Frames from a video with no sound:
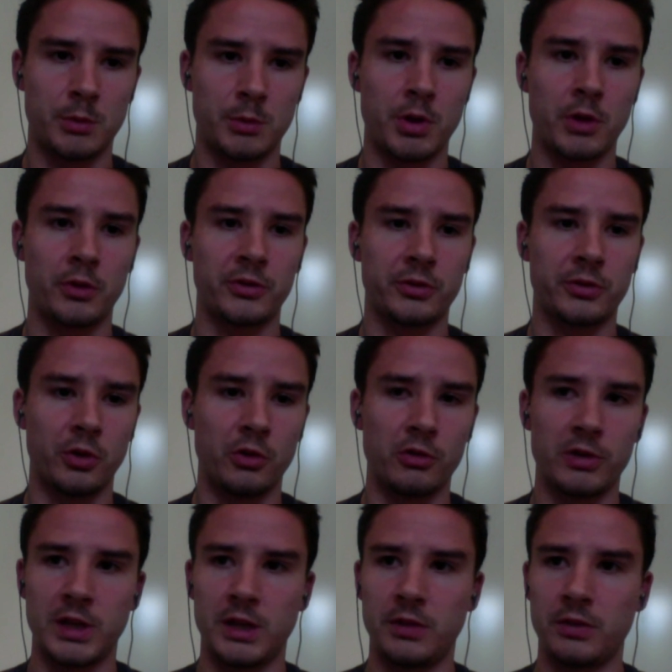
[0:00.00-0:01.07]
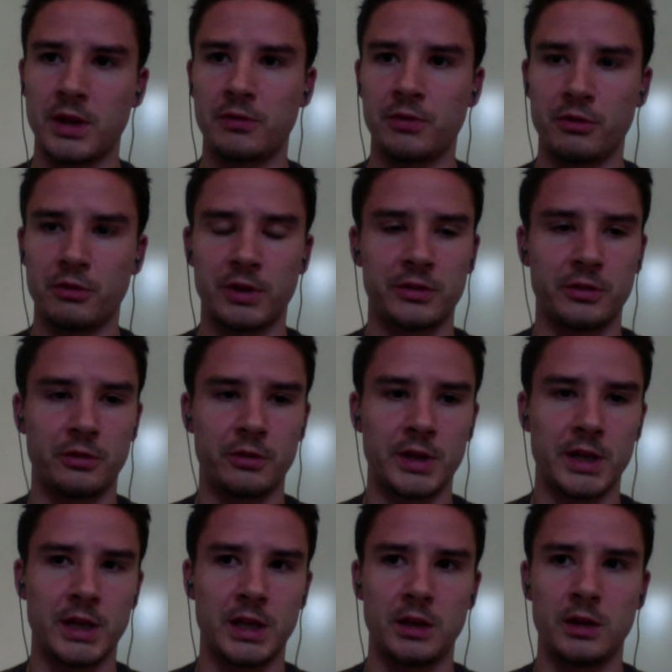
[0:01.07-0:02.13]
uh, posts already in there for the rest of the
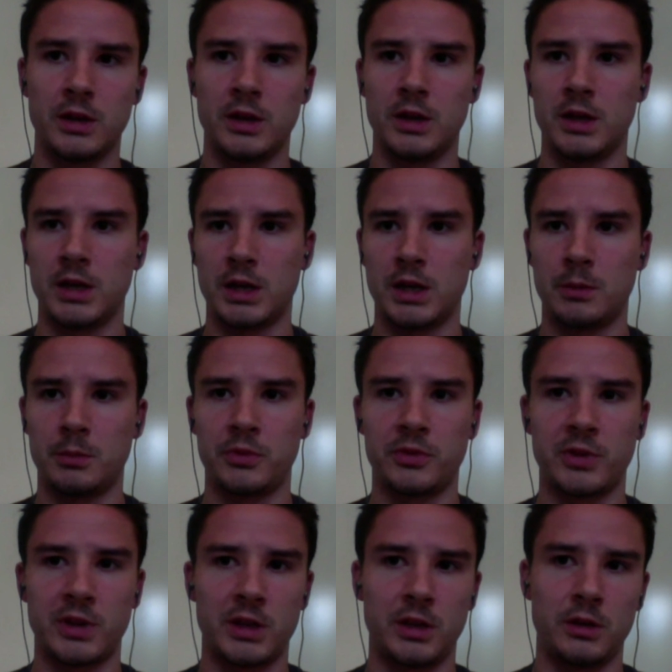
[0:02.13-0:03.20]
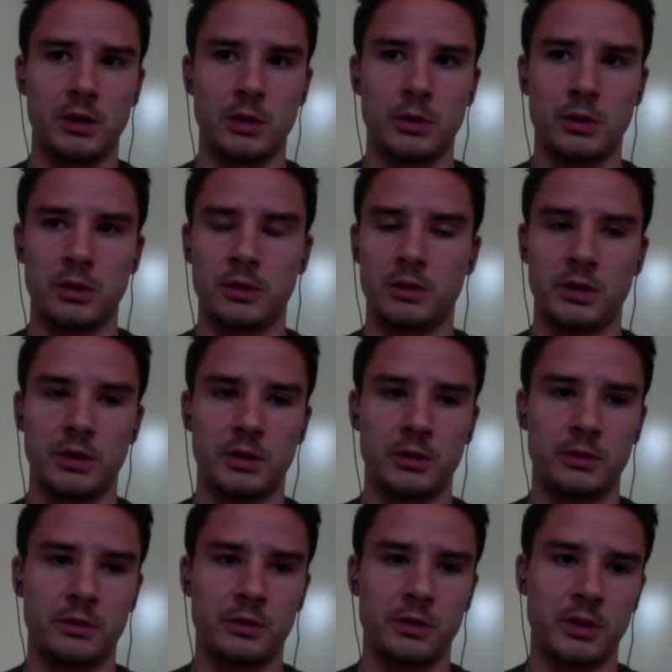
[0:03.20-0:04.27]
day, um, say, you know, at,
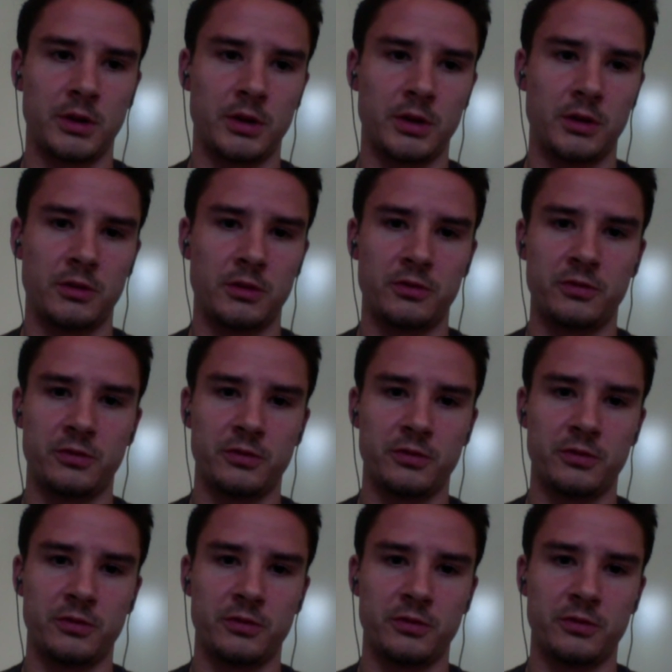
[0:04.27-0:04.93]
at uh,